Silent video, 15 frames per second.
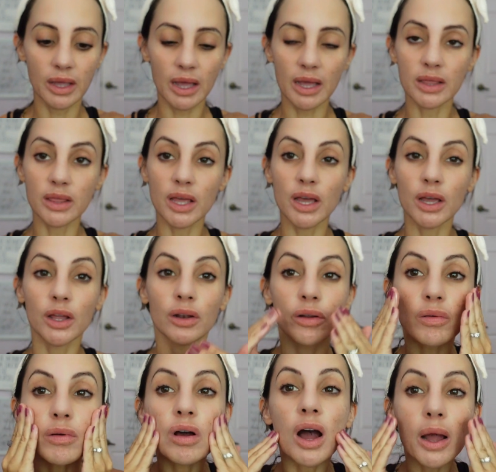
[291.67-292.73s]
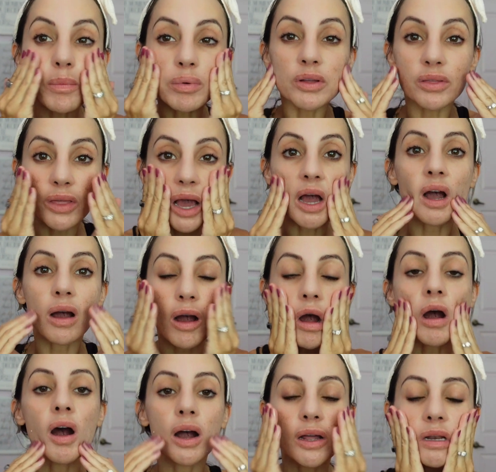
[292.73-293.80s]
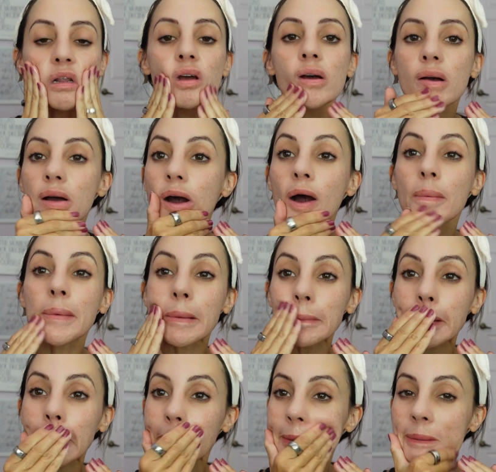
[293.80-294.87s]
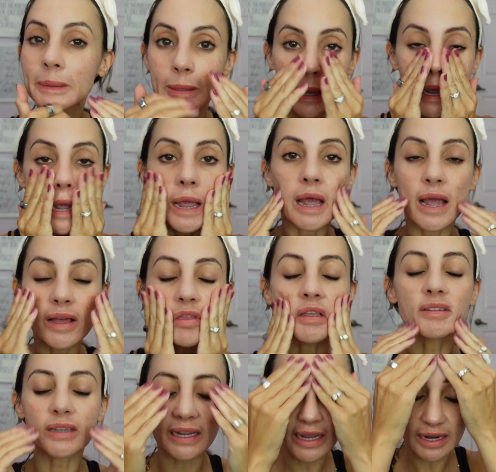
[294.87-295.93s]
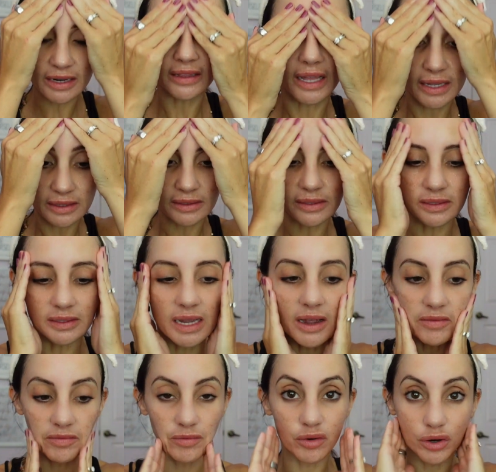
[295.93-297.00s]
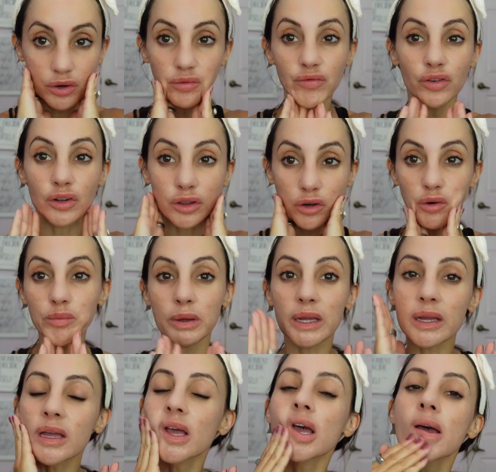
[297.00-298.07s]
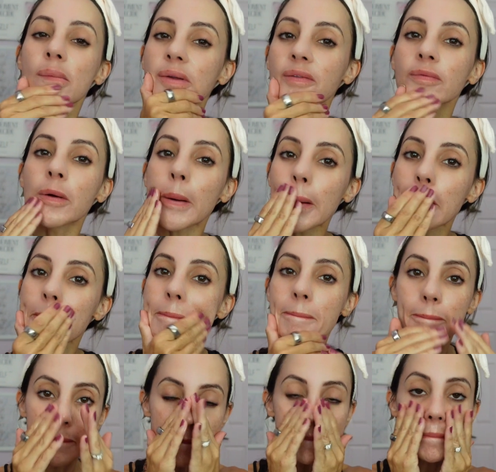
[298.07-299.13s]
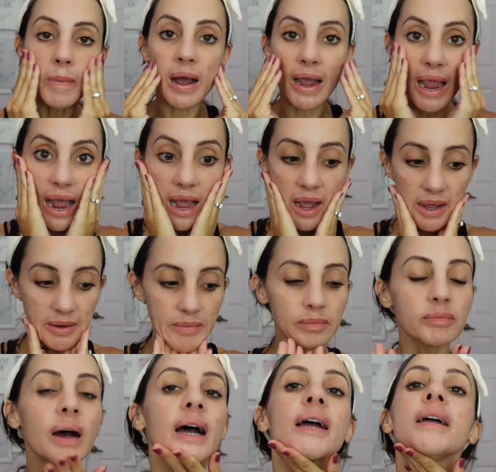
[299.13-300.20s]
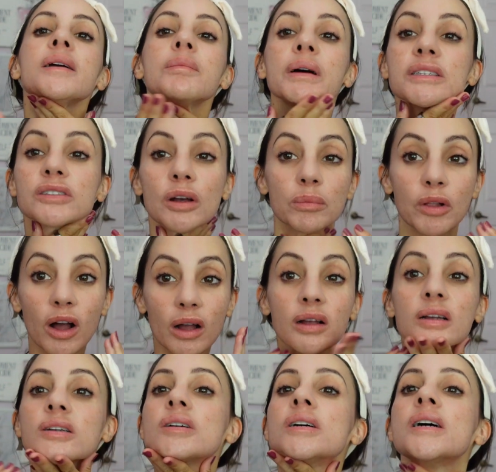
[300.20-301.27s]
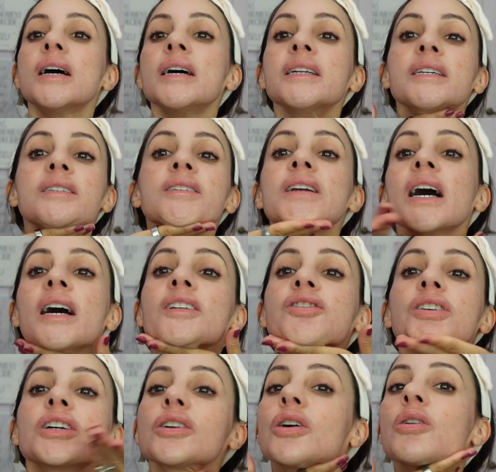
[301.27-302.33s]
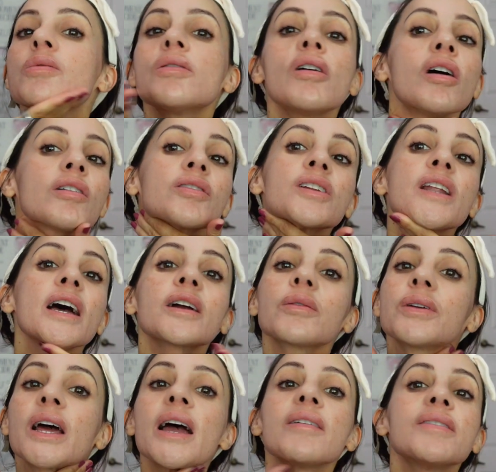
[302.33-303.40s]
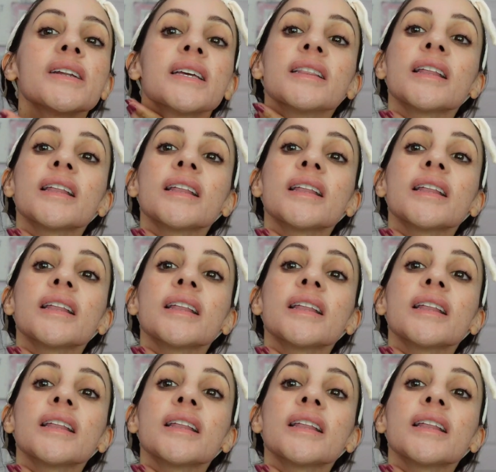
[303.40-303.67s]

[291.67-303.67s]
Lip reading: and then I put that on my face, and this I kind of let set for a little bit before I add my sunblock. And then, yeah, I try and go on the neck when I have any